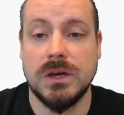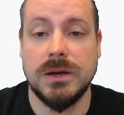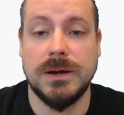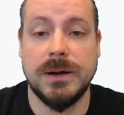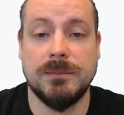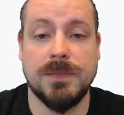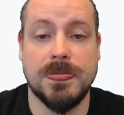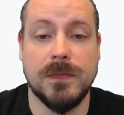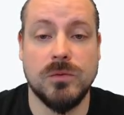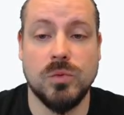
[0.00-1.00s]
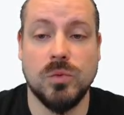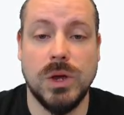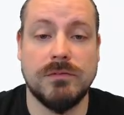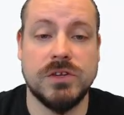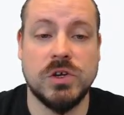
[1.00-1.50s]
We
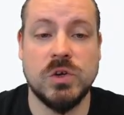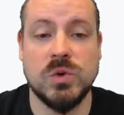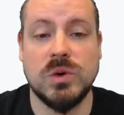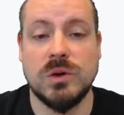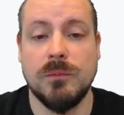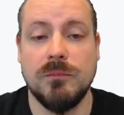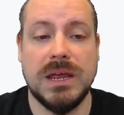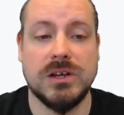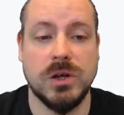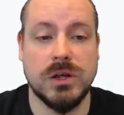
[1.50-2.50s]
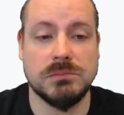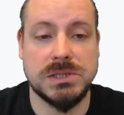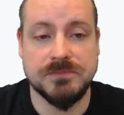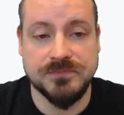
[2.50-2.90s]
have two main columns.